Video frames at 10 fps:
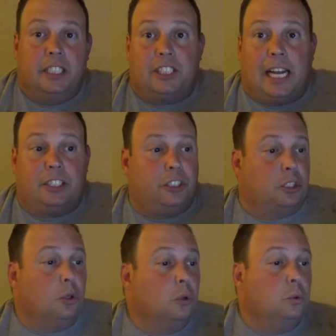It's actually
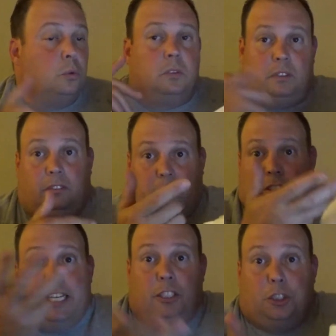a cool
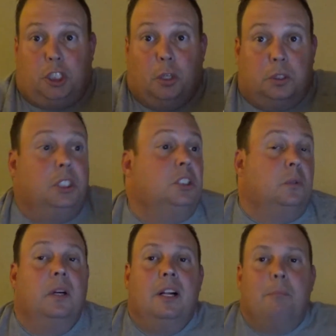thing to show
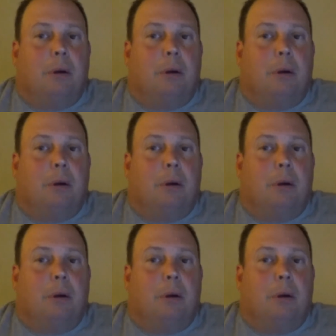too.